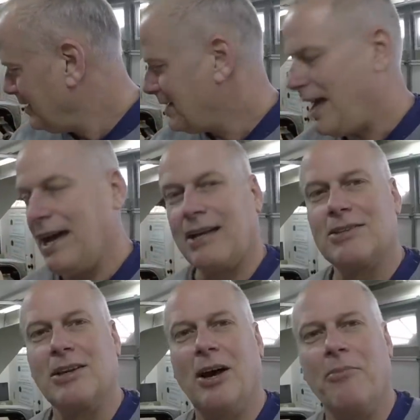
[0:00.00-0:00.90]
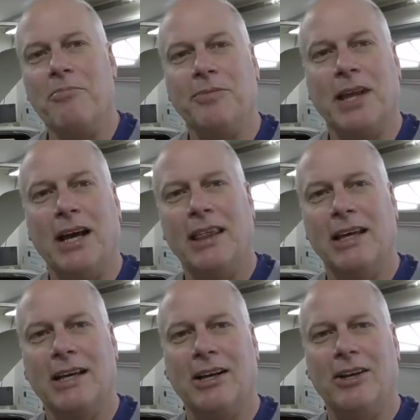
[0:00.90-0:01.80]
tacks up, I
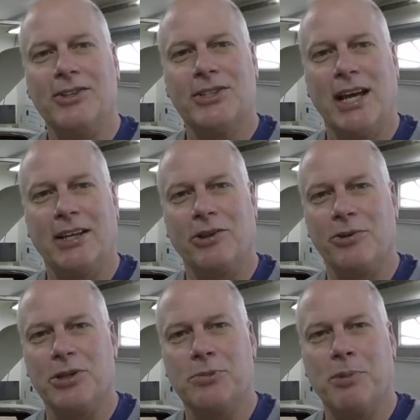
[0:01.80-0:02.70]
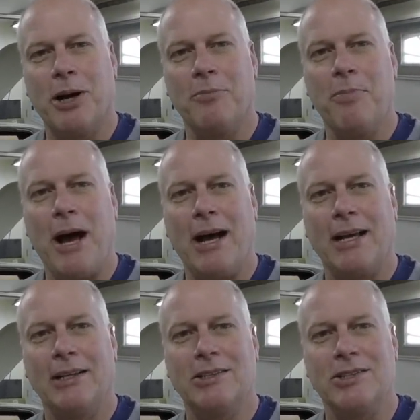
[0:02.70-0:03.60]
think I'll sand those spring
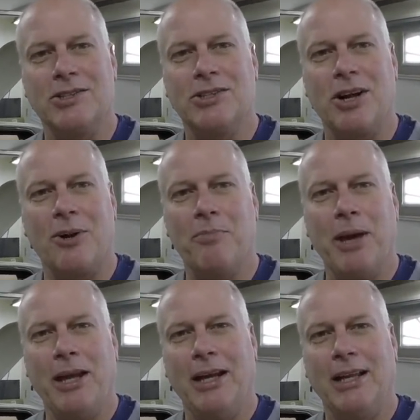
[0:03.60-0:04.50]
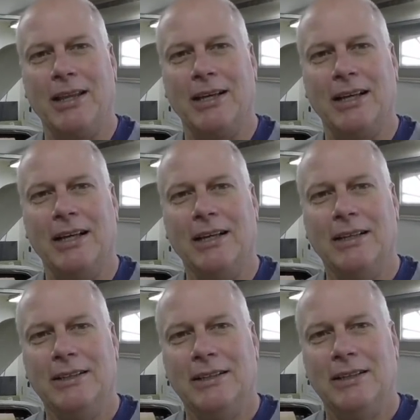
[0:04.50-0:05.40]
pockets and start painting the
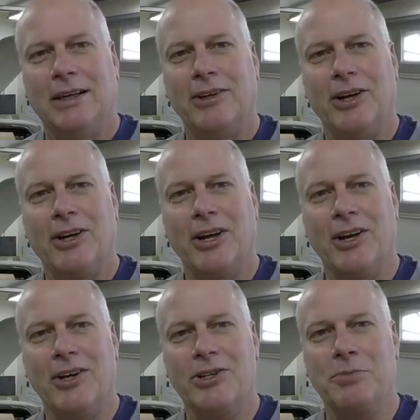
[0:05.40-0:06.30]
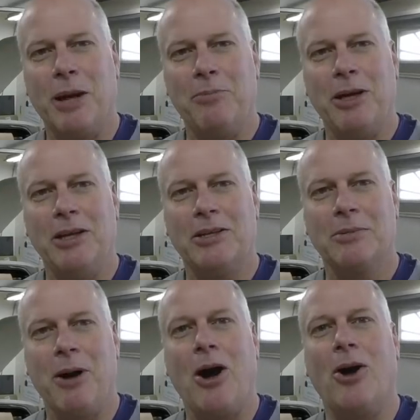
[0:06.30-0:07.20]
undercarriage maybe
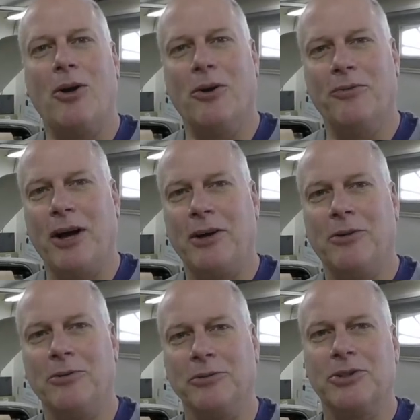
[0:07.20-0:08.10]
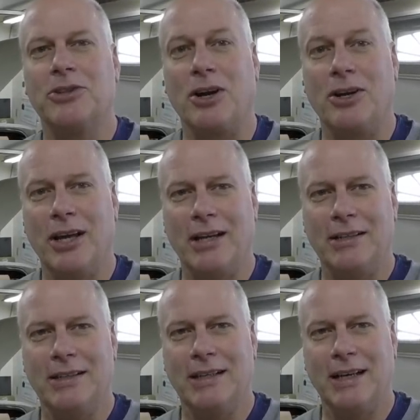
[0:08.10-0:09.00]
tomorrow if I don't start
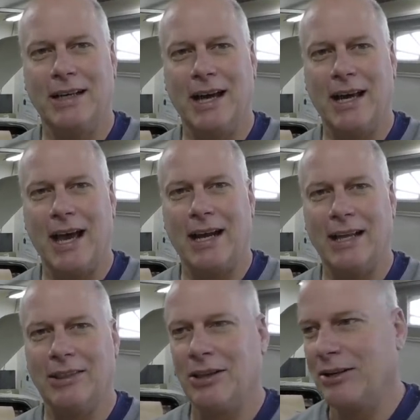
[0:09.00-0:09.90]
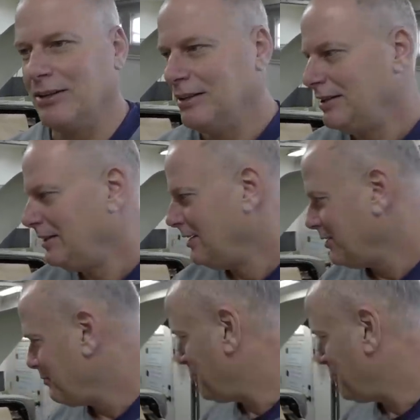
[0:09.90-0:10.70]
yet today. I got to get the, the